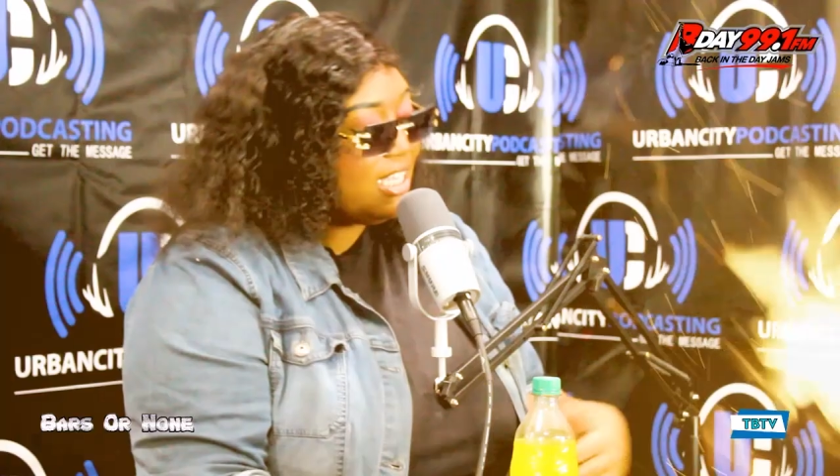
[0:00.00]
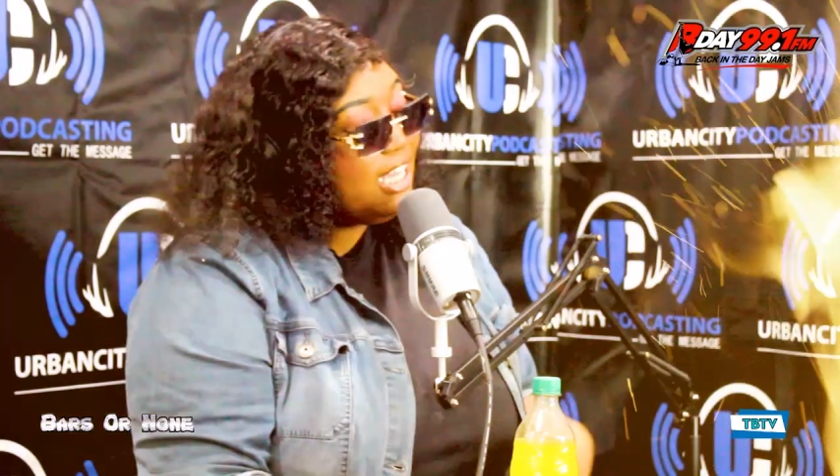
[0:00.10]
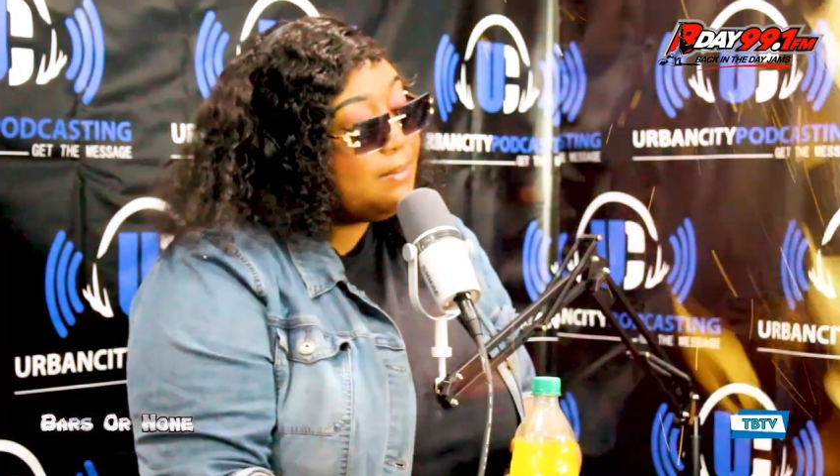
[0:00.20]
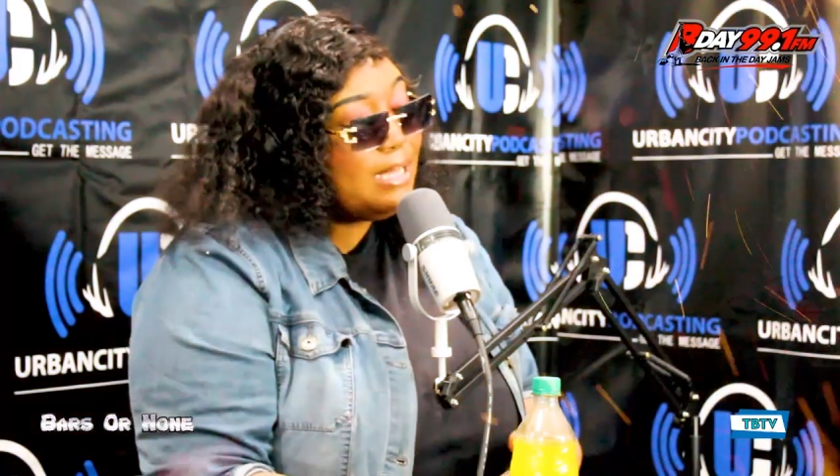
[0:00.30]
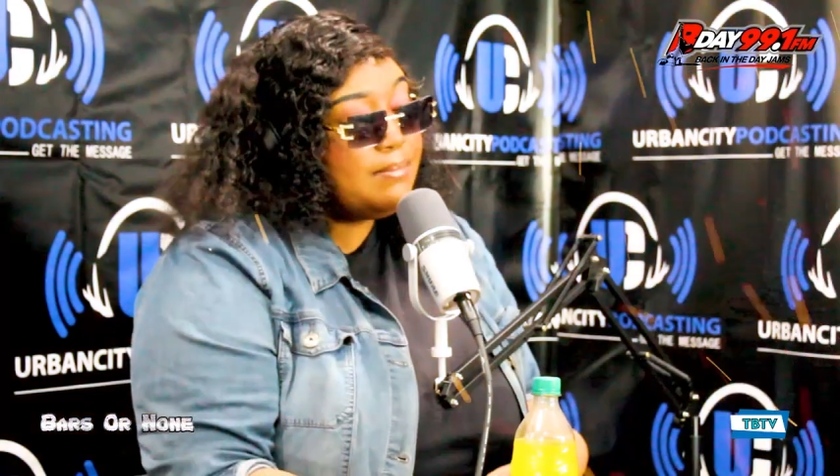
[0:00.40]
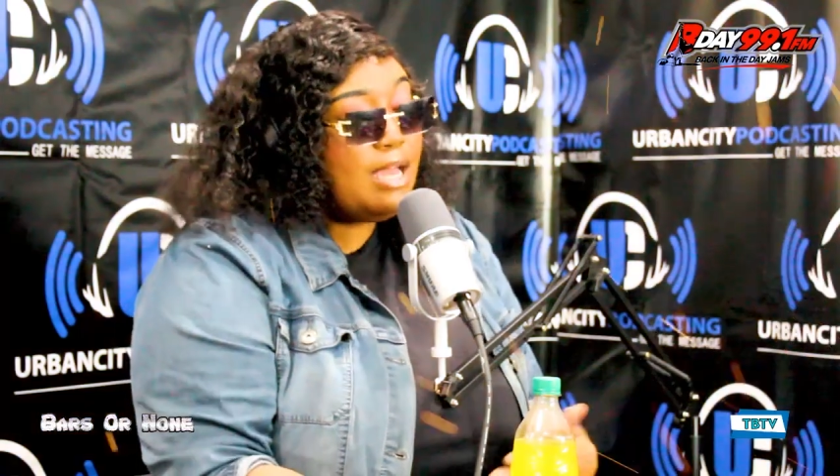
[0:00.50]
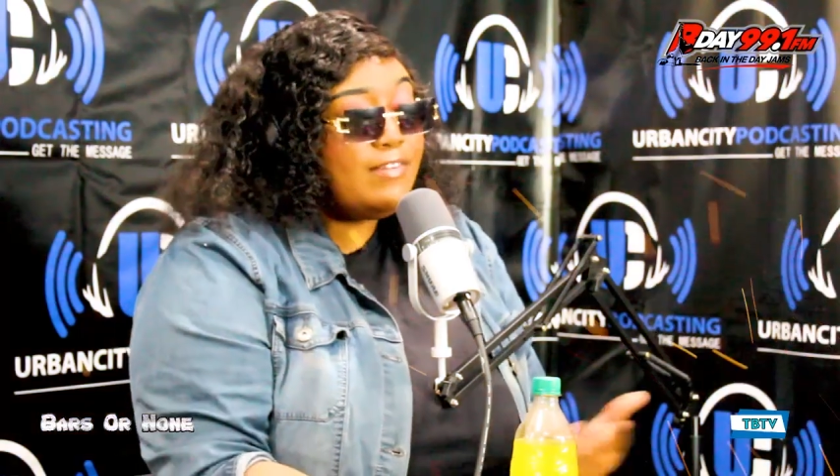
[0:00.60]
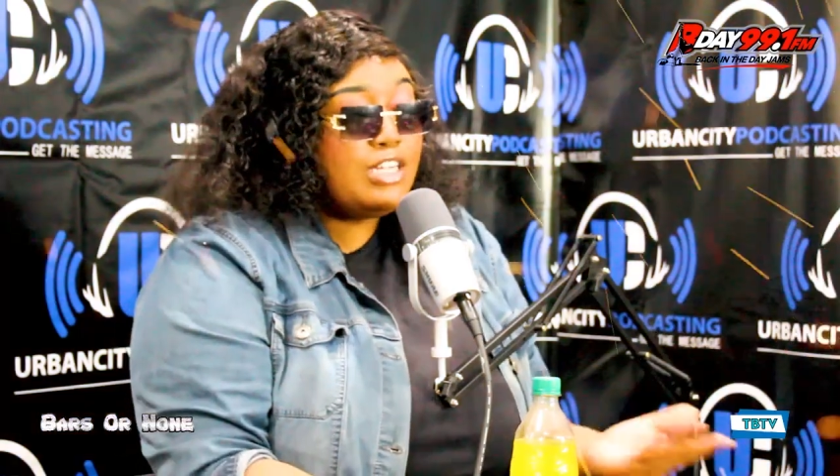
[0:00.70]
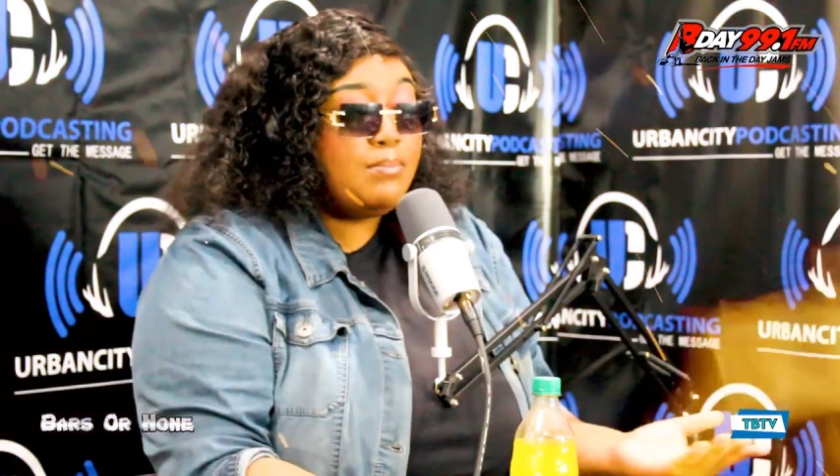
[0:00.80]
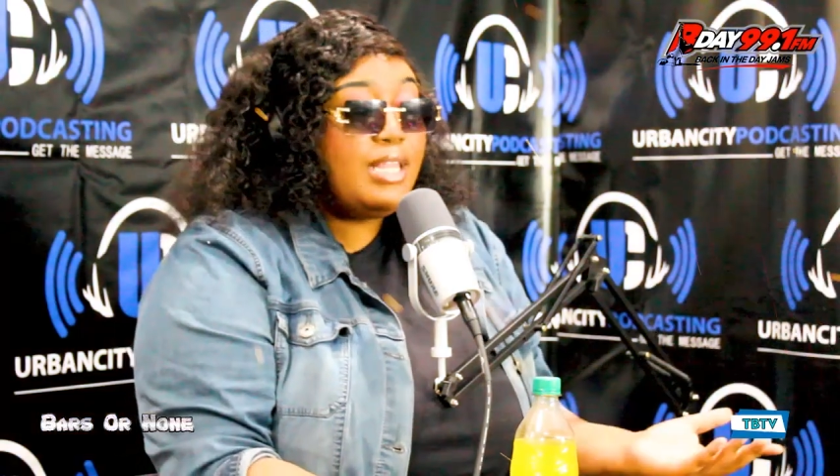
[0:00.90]
Kelly by the mouth.
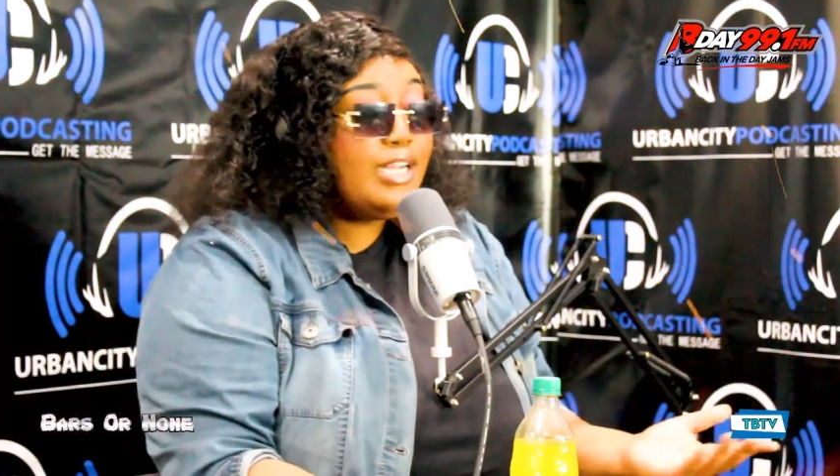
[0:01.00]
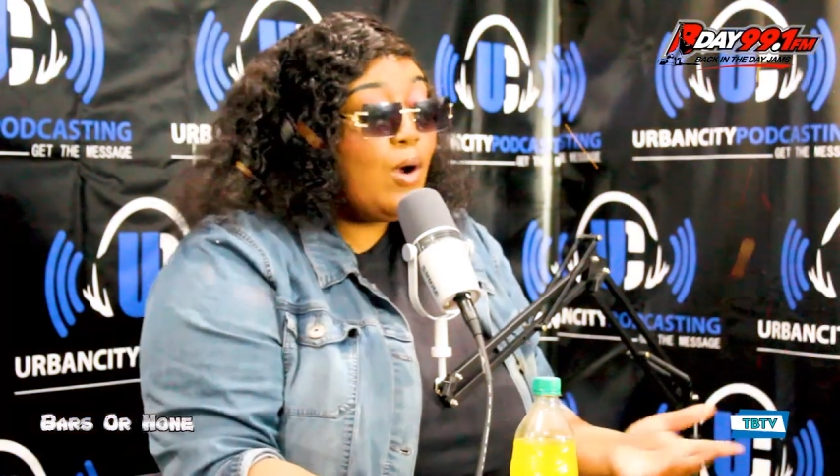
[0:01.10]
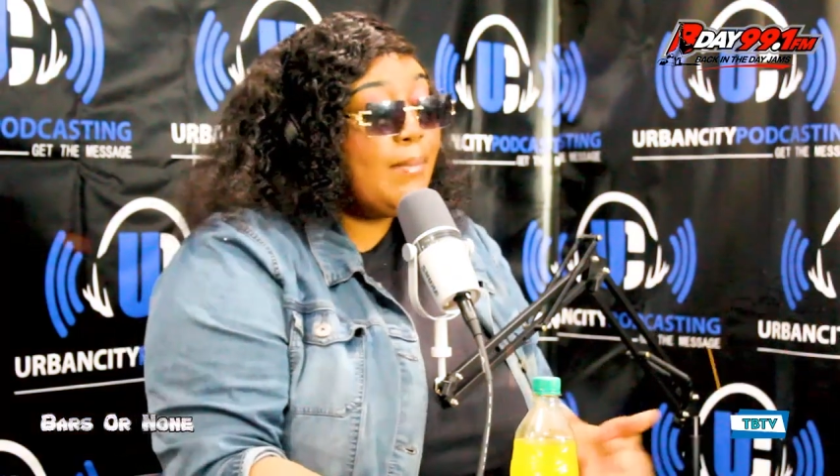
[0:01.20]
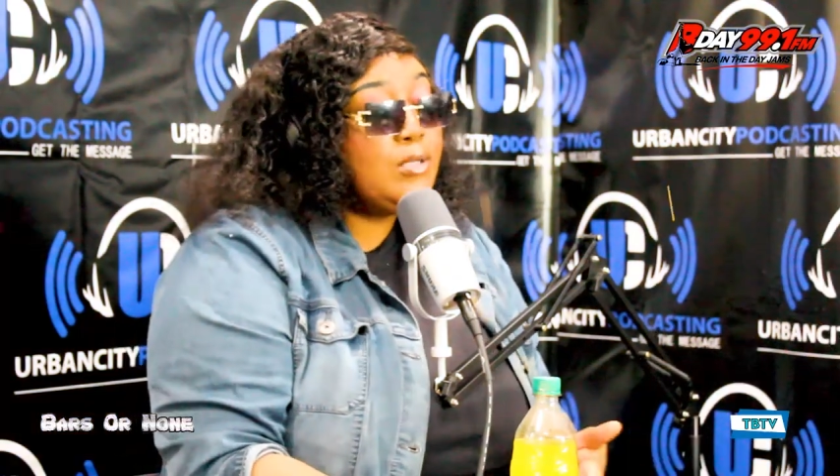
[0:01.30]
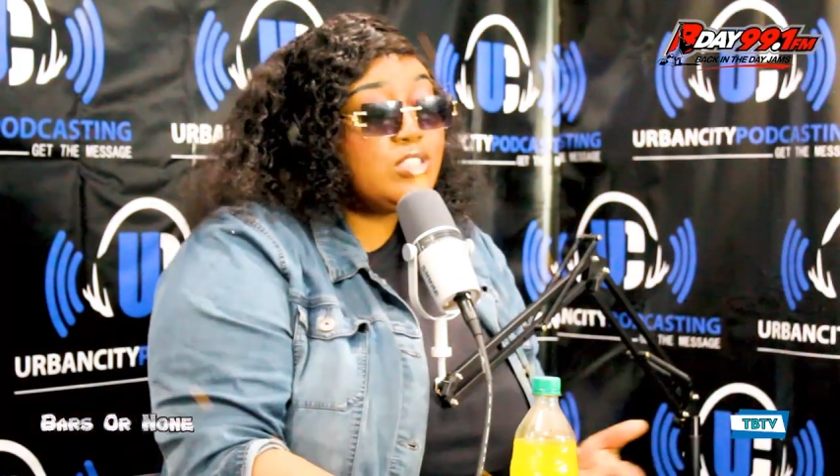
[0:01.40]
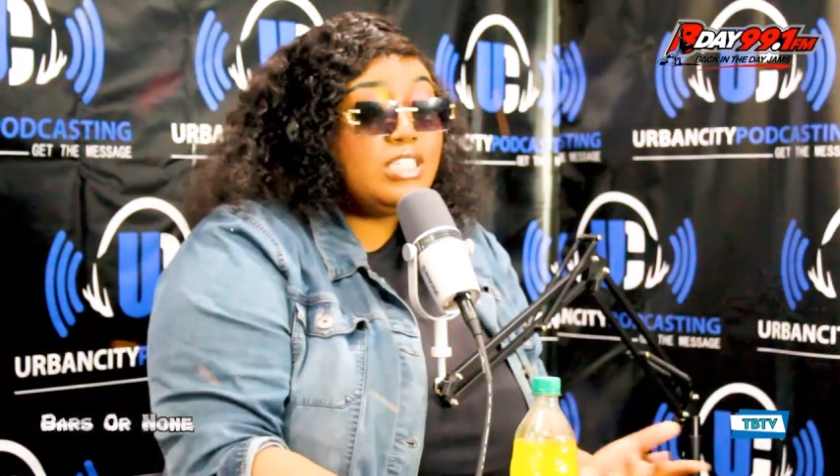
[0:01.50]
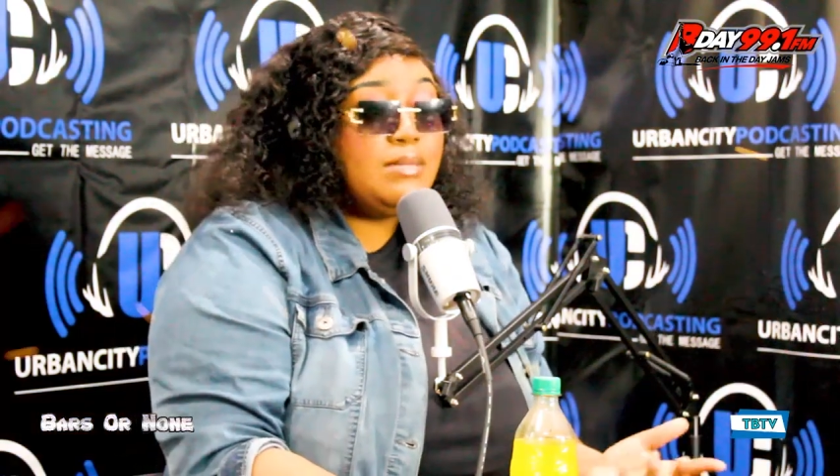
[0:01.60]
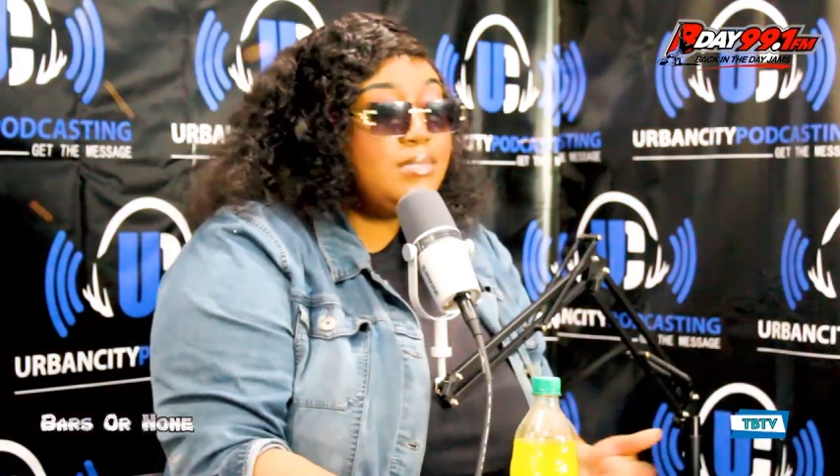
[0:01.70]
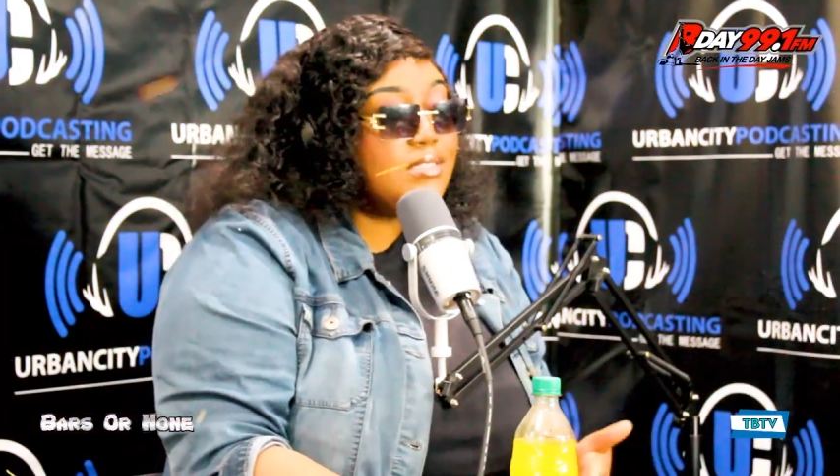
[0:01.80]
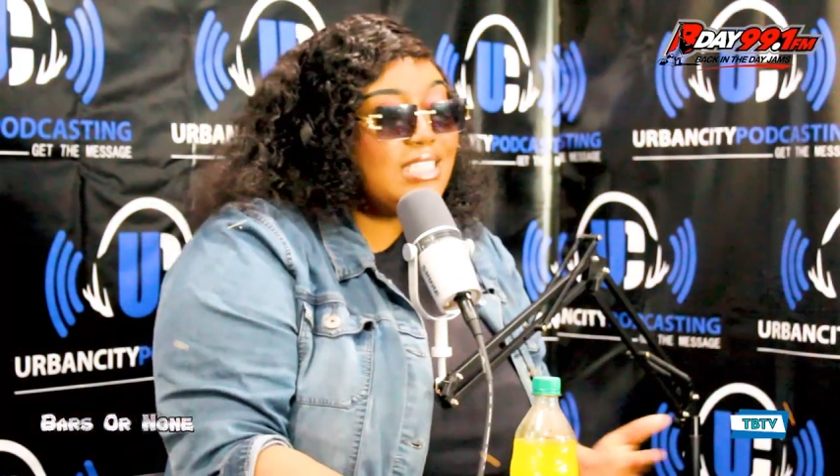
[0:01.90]
I don't play though. I'm also in the
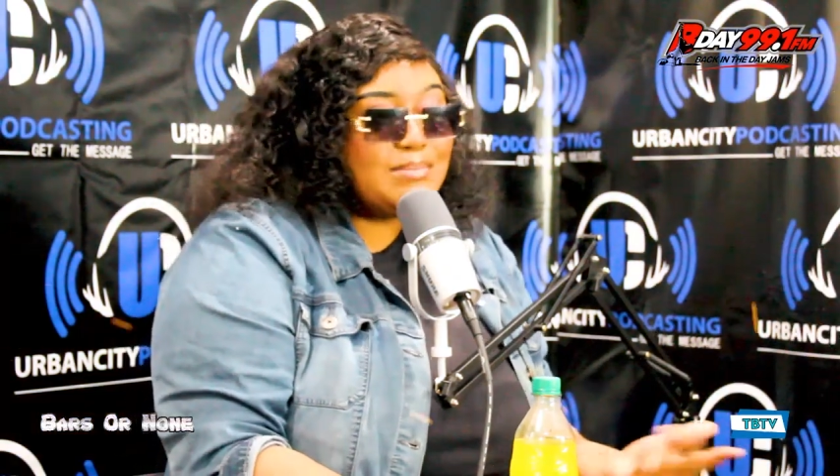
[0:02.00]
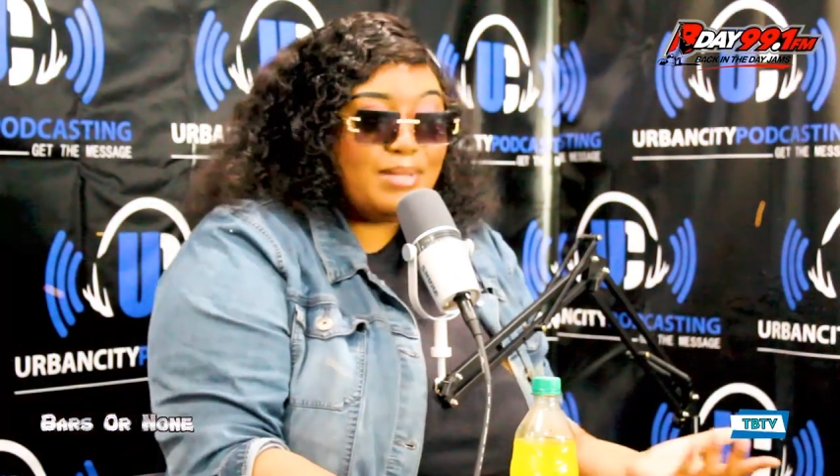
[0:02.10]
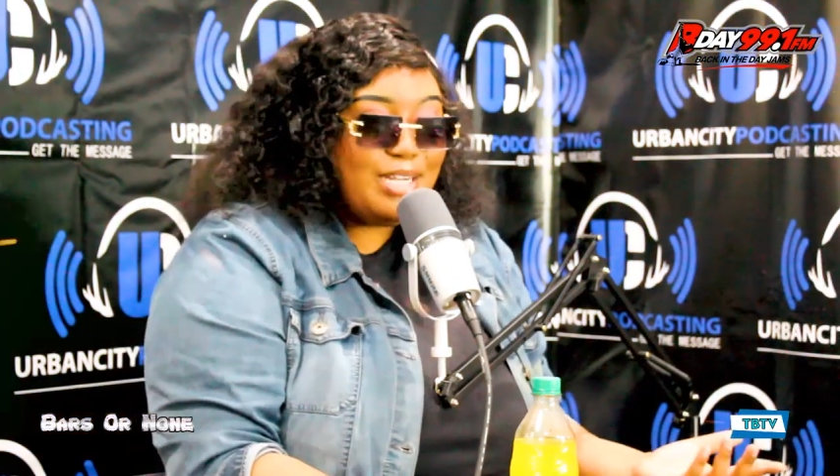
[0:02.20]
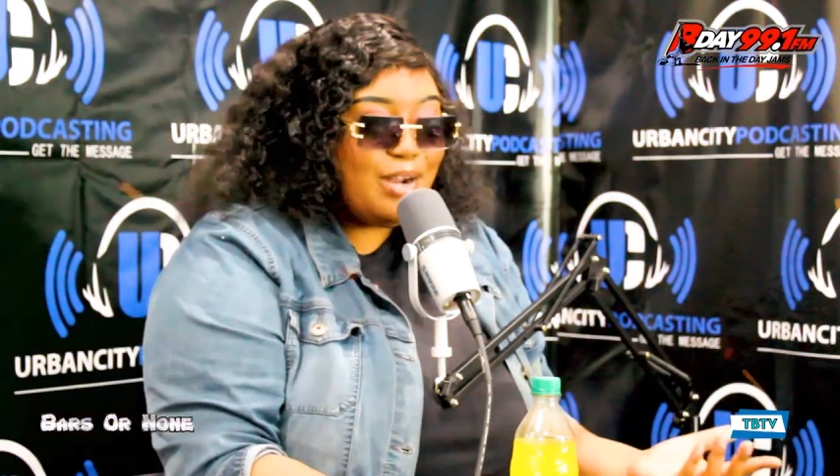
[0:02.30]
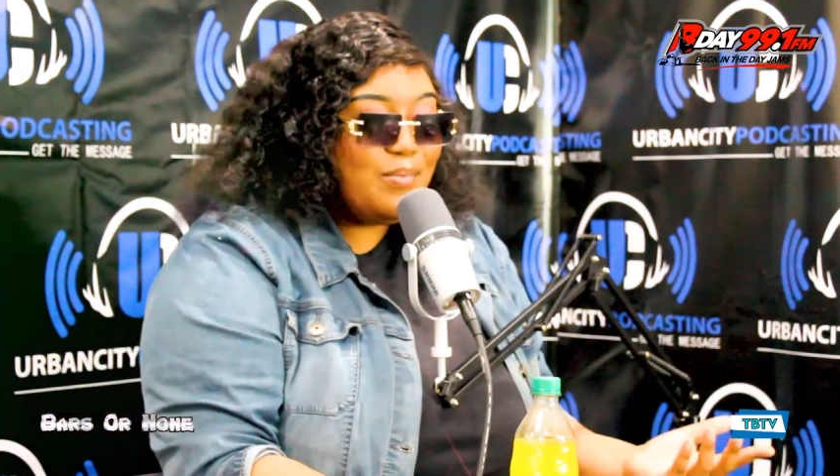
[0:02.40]
beats I can play dough.